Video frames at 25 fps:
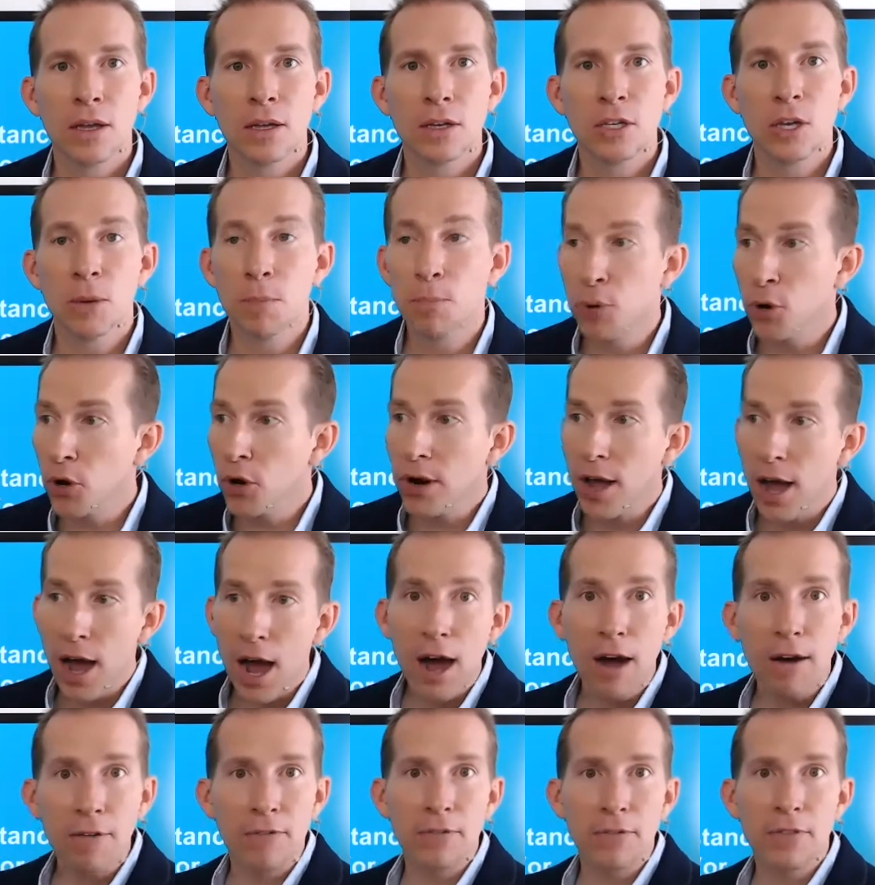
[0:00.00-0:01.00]
to put
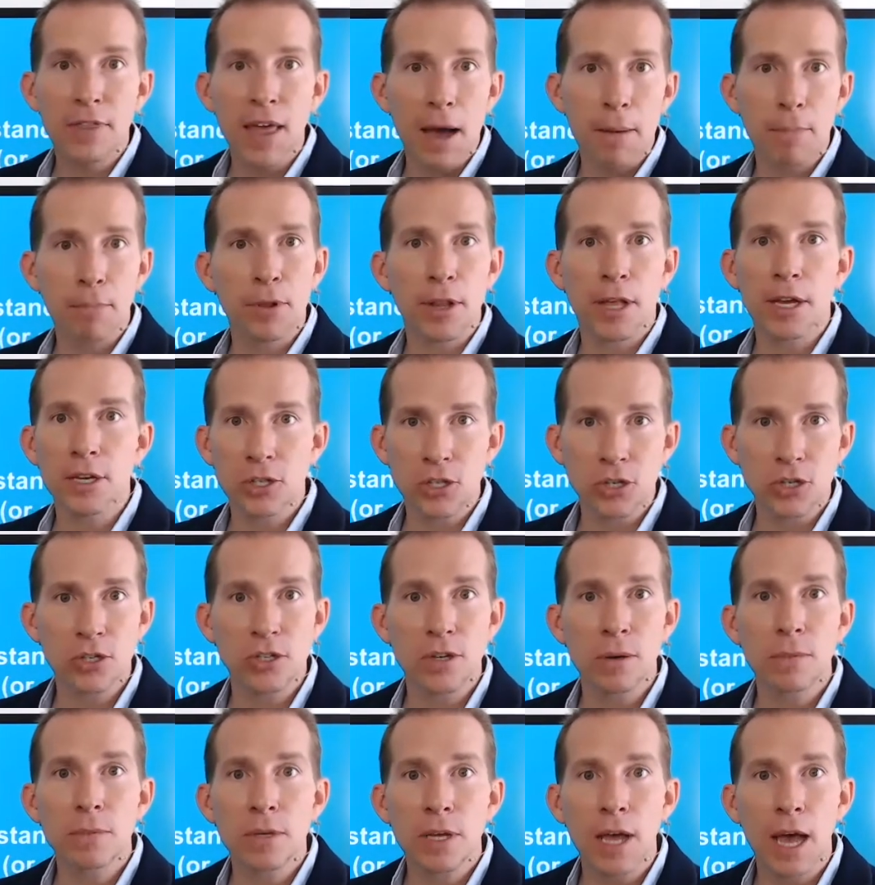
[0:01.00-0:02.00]
off that pleasure
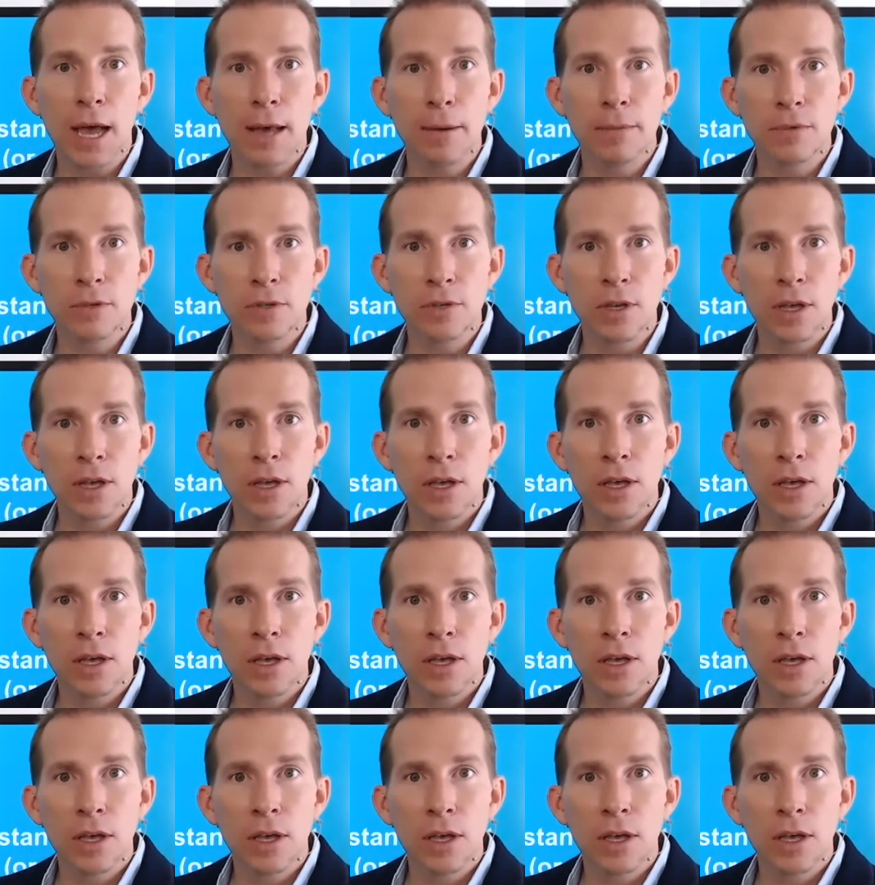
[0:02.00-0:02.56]
sometimes,